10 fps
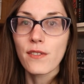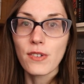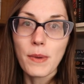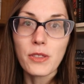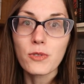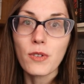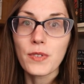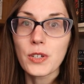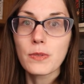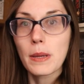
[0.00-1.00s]
From other
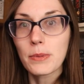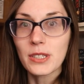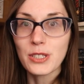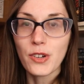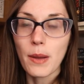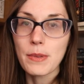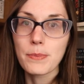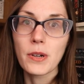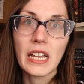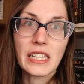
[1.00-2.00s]
reviews, people describe this
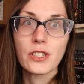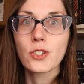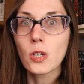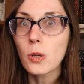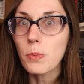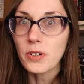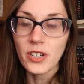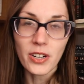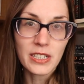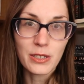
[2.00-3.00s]
book as super
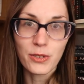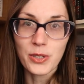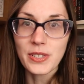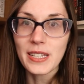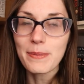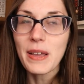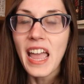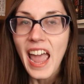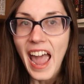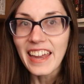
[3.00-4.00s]
dark and gruesome,
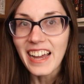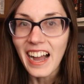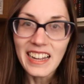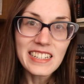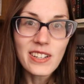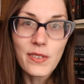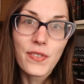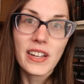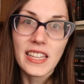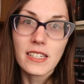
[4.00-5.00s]
and I did not
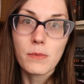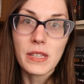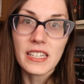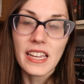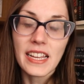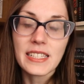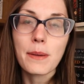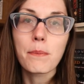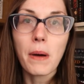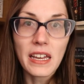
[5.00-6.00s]
find that to be the case,
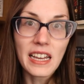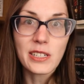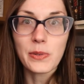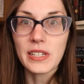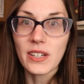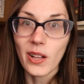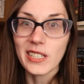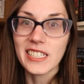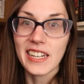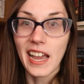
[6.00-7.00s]
but I do
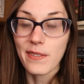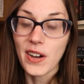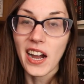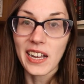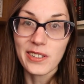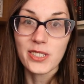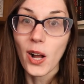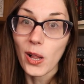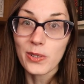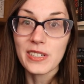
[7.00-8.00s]
acknowledge that I have a higher
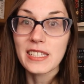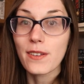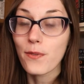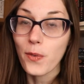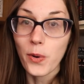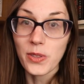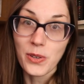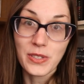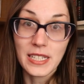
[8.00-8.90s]
tolerance for those